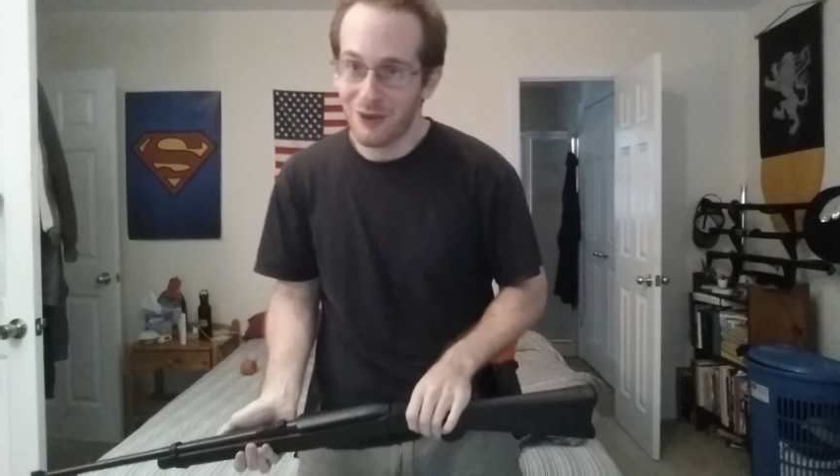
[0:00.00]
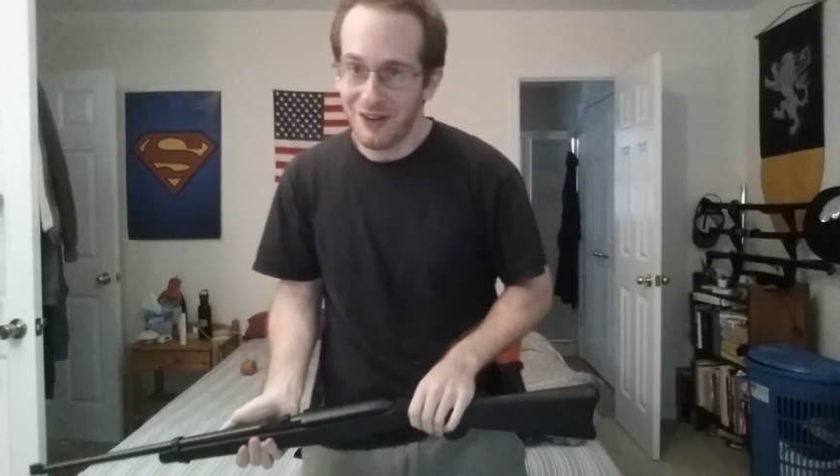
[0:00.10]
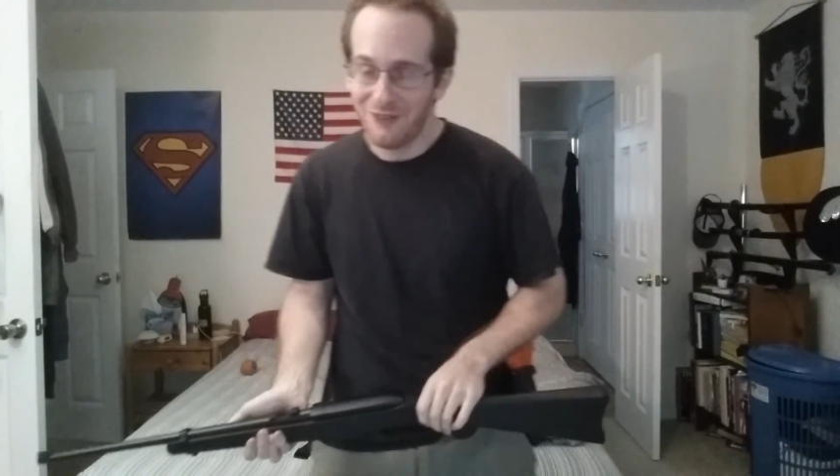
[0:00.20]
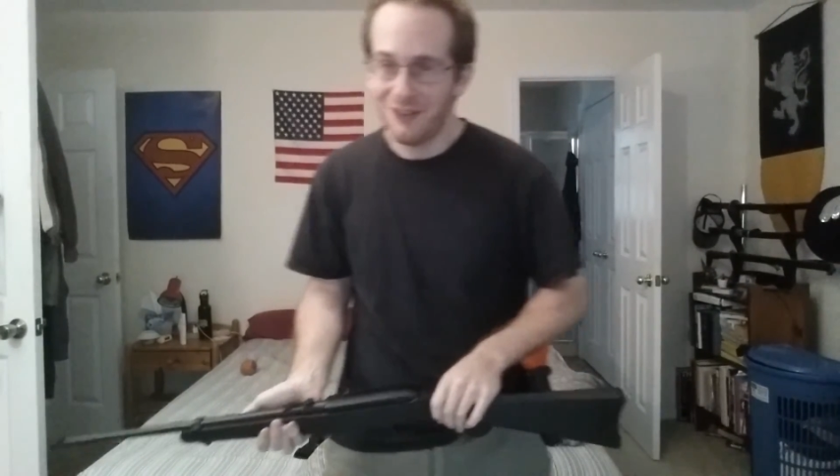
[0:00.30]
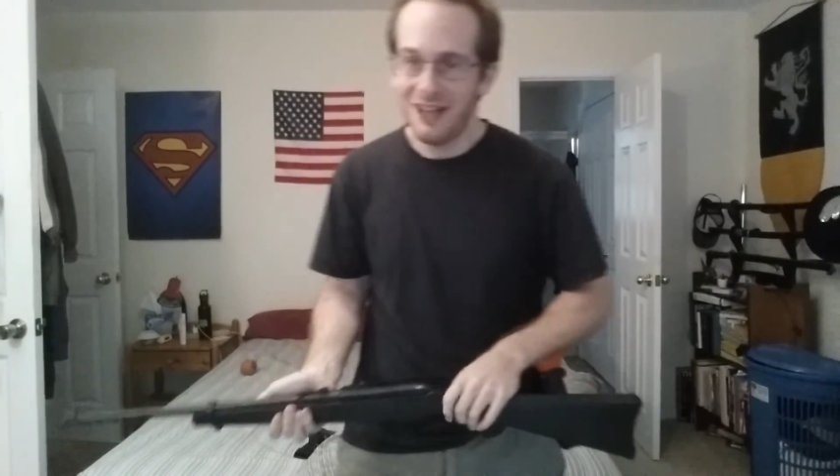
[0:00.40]

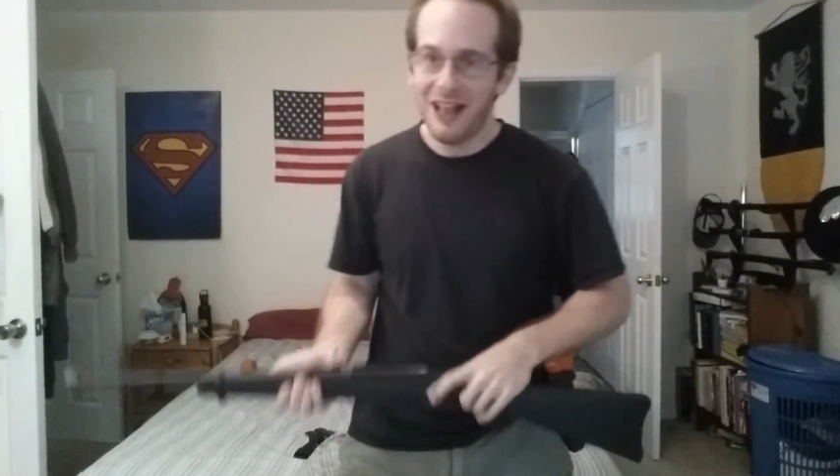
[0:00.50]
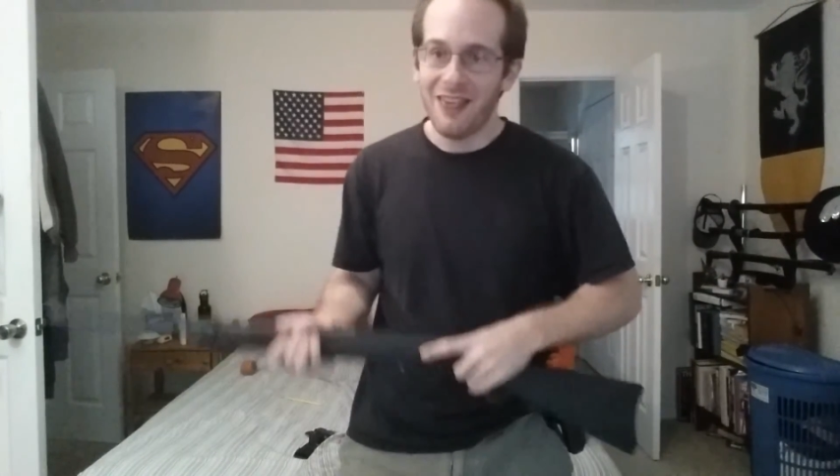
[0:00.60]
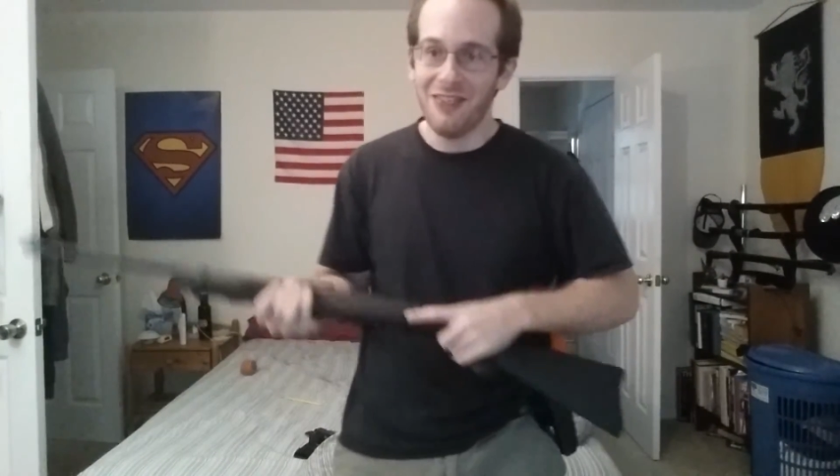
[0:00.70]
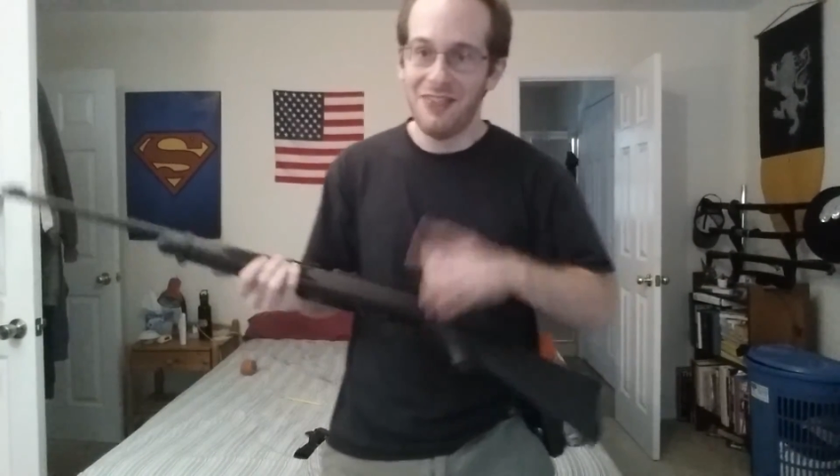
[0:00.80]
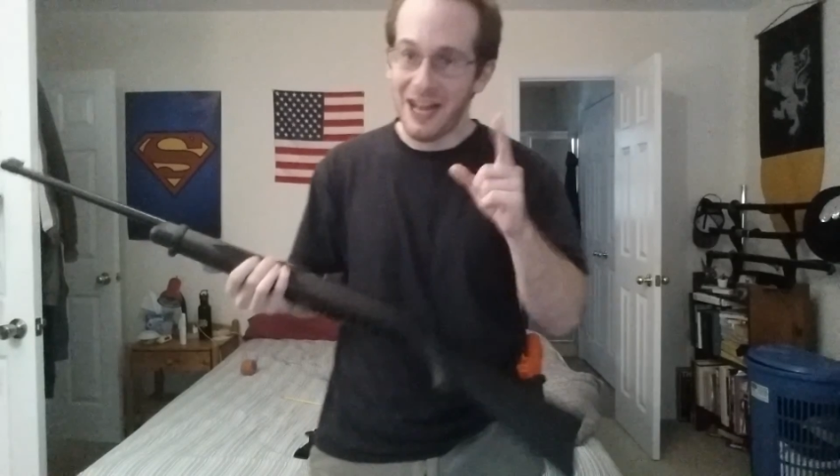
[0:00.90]
rifle,
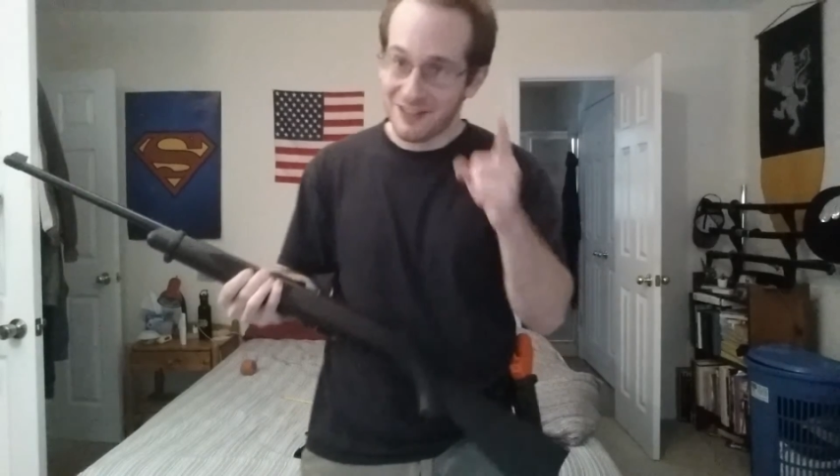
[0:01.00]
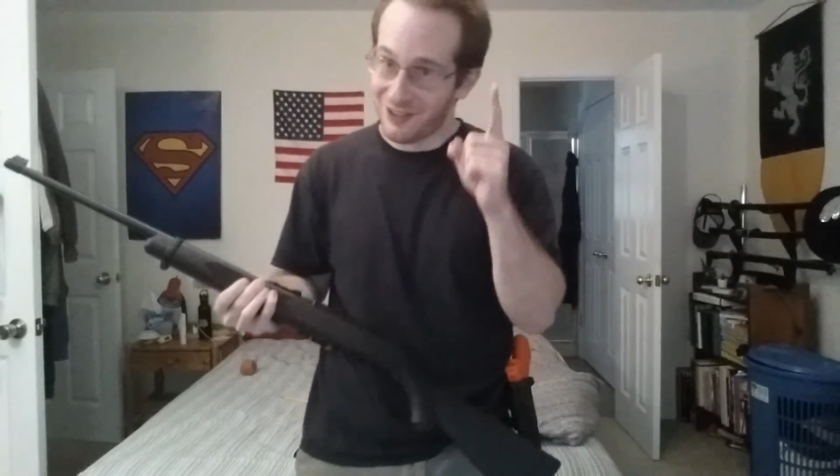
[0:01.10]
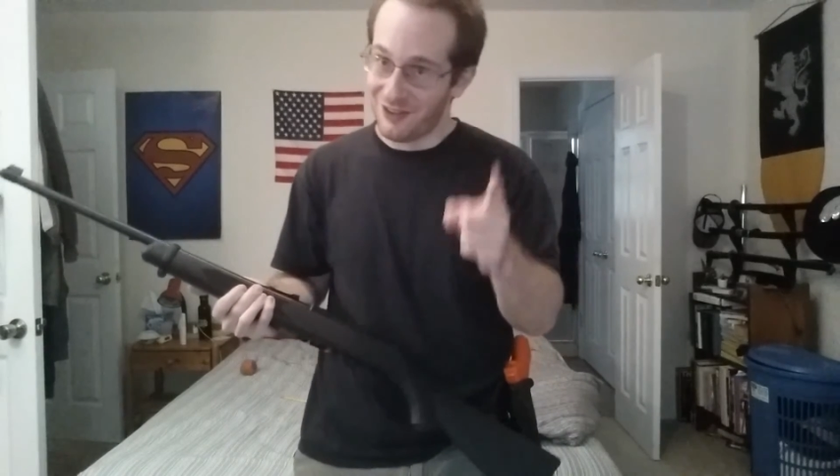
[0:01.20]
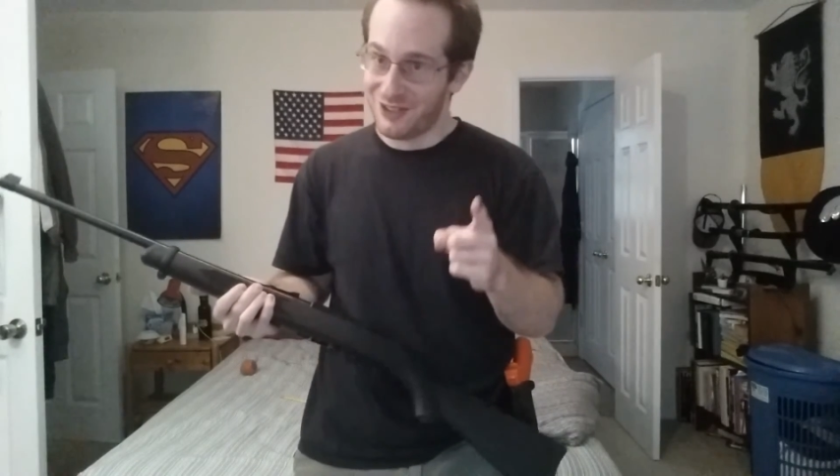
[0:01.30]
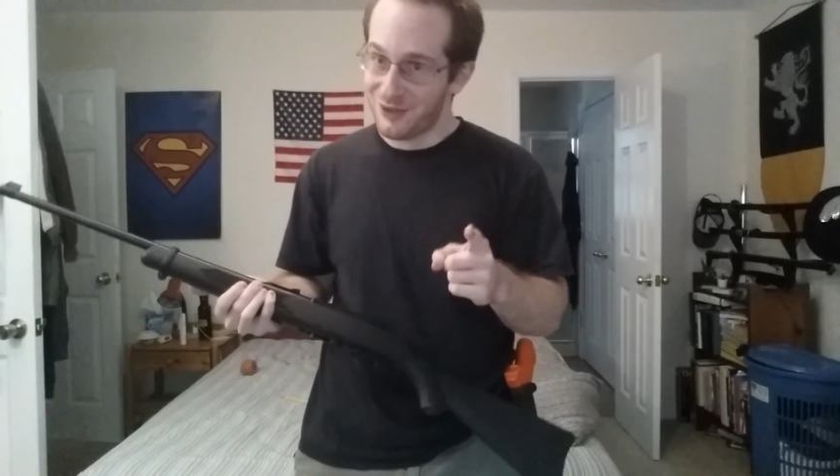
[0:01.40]
that's
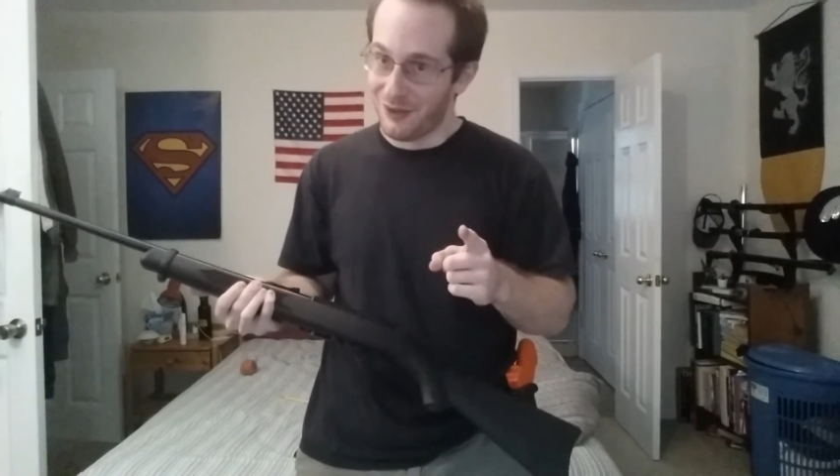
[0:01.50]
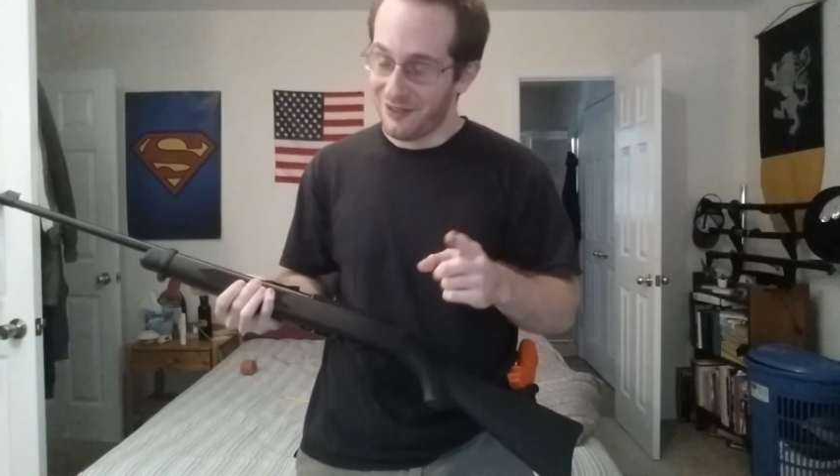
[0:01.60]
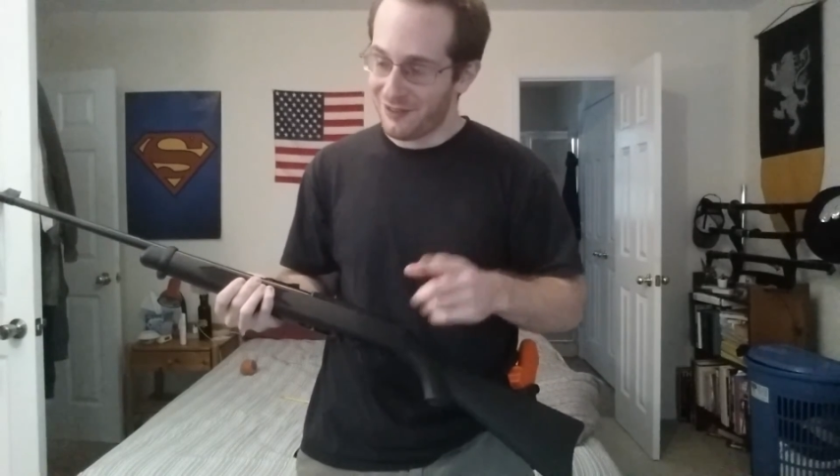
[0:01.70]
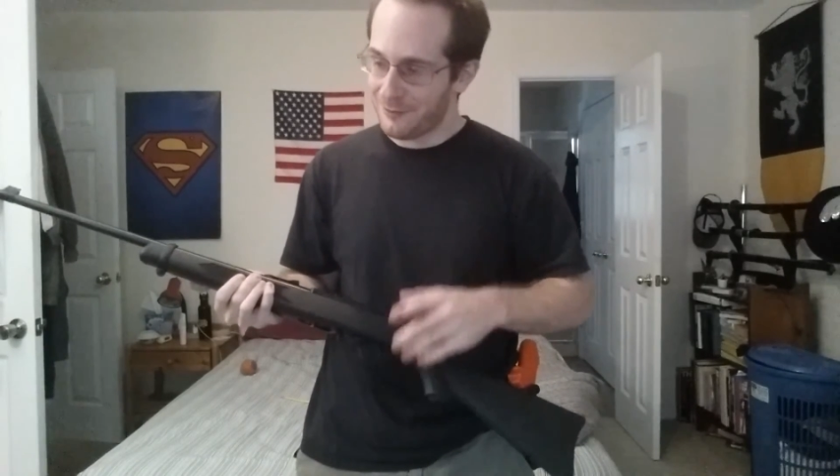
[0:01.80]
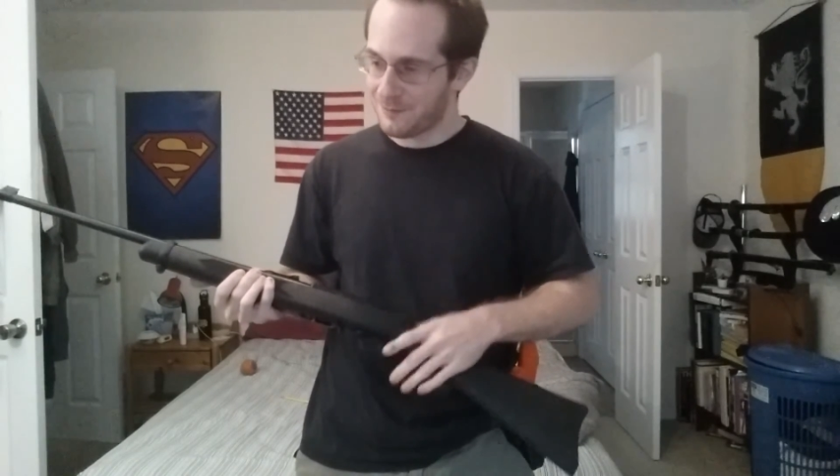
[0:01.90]
a good
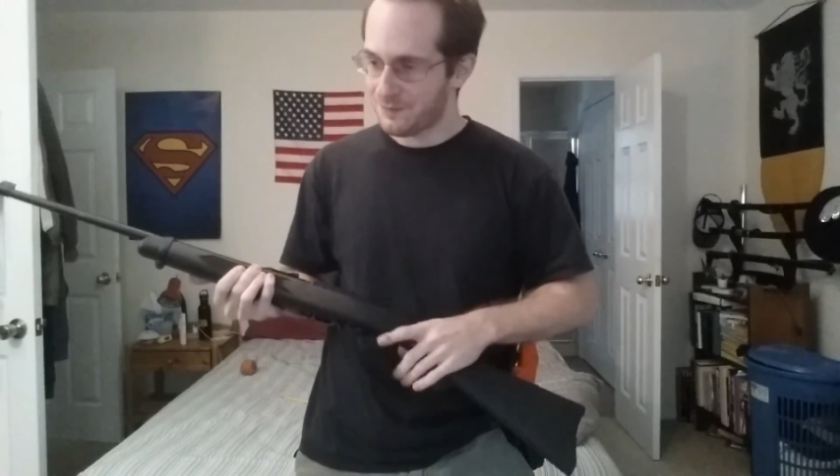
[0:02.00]
choice.